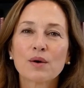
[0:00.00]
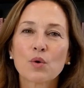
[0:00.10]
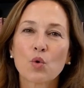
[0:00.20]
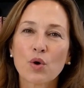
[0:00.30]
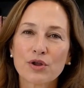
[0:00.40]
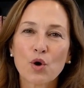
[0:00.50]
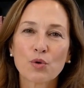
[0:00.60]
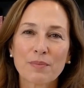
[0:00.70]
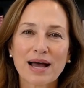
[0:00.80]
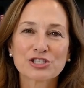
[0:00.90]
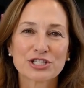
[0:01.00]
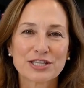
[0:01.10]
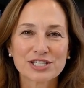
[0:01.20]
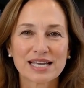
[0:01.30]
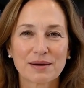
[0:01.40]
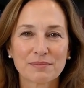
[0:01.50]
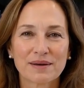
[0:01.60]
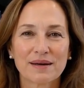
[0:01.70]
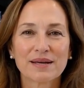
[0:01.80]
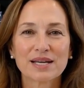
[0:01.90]
or a non-matching clip
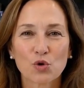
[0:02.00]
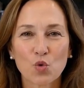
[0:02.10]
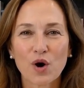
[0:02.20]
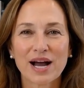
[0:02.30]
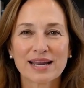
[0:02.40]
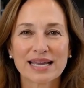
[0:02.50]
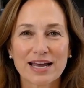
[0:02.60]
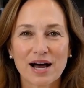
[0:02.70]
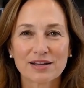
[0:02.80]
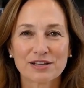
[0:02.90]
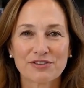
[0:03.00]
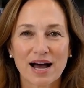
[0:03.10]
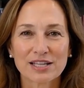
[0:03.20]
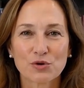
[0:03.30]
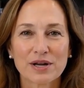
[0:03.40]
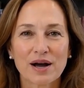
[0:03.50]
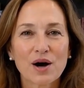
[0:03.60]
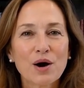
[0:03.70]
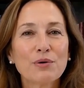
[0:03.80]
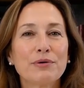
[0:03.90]
can quietly cut the value in
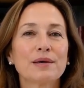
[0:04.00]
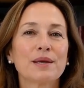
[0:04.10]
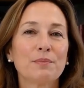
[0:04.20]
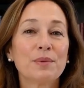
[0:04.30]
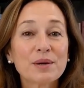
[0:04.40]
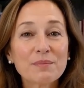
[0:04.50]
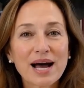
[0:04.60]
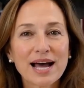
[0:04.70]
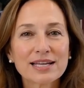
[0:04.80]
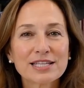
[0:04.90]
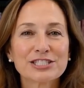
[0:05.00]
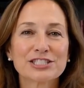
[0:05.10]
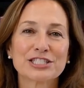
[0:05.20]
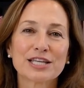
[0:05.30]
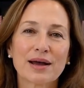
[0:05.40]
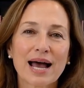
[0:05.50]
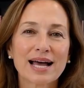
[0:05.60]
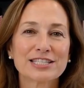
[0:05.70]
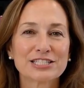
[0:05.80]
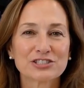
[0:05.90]
half. But a pen that still
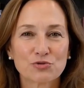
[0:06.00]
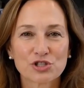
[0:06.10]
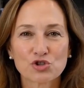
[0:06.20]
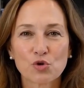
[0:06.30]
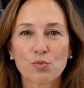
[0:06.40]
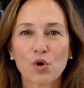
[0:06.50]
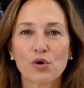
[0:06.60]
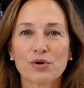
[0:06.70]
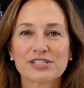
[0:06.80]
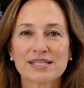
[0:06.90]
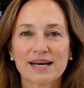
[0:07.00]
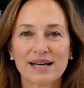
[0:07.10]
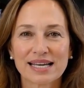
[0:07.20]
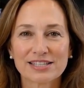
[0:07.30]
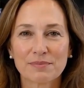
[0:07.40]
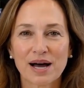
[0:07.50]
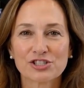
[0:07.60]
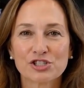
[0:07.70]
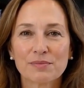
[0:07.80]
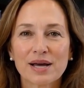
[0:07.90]
has its original box, its
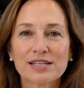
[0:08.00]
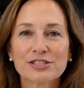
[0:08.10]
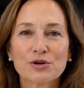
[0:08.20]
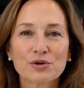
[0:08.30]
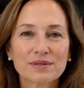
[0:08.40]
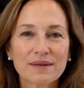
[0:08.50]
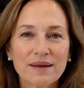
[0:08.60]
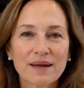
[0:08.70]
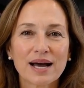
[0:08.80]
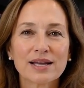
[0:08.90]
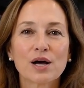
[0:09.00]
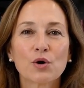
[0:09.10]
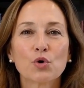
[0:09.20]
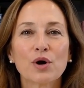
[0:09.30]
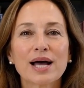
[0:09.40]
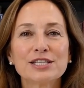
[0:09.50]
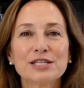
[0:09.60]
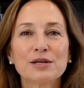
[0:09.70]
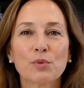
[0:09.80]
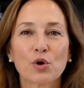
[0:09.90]
matching pencil, and no cracks
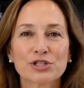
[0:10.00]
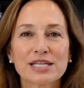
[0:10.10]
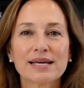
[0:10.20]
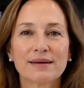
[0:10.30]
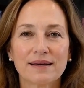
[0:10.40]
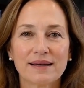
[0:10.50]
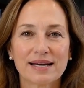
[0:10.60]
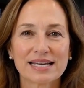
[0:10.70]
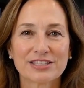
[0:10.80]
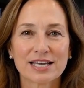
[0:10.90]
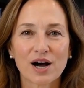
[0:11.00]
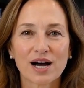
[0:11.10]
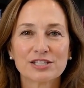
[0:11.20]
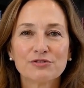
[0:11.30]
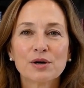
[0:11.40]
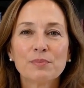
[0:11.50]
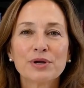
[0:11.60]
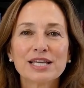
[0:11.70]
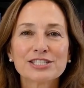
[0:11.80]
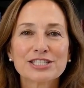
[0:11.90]
in the body is the kind of
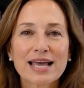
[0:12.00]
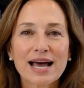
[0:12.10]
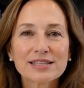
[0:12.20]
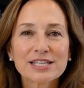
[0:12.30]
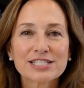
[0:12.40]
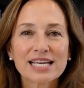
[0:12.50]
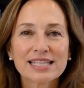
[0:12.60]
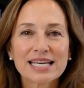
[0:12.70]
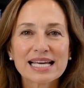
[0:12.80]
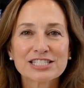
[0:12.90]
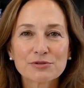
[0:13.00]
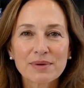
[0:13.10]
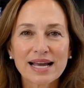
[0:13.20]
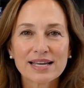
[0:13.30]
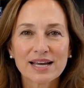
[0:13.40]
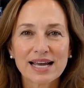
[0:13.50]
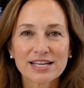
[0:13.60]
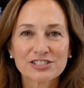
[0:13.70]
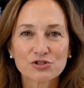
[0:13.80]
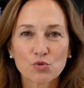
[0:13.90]
complete set that dedicated pen
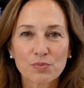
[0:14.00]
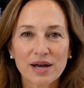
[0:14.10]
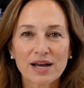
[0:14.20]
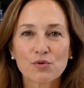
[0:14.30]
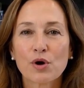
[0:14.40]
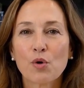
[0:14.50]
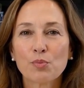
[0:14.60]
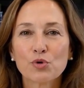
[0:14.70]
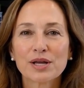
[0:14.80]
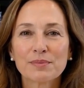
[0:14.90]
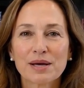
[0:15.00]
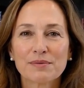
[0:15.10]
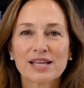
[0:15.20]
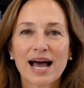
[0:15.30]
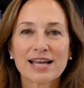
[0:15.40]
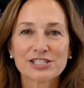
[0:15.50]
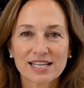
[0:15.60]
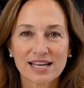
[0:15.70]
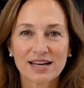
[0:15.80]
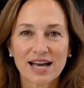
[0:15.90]
collectors will pay a real premium to add to
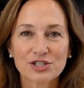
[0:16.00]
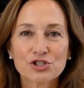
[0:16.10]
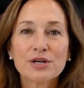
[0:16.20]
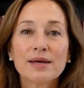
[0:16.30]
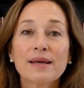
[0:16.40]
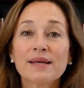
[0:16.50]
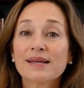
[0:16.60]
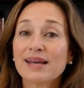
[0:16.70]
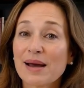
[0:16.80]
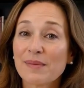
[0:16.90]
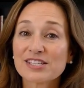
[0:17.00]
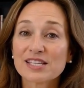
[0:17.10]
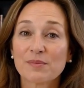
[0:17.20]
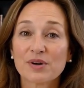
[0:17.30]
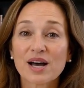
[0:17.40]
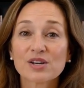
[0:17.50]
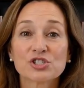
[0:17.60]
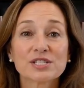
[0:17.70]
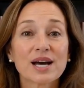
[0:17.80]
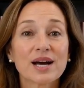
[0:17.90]
their collection. Limited
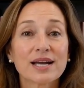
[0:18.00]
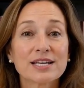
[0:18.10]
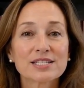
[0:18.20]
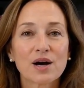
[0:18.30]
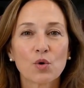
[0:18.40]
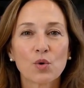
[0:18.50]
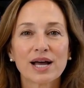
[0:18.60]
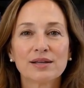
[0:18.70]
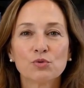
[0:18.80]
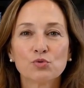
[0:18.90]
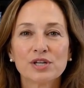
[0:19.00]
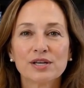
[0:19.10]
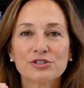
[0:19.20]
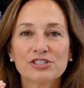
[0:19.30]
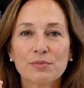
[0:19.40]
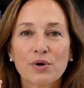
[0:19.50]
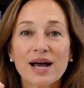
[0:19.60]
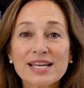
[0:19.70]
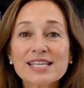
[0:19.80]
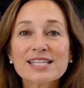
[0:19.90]
production colors are where the real
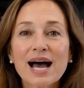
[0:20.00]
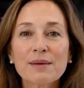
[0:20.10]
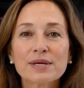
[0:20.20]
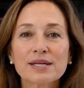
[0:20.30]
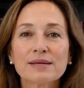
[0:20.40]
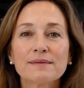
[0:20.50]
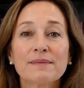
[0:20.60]
surprises happen.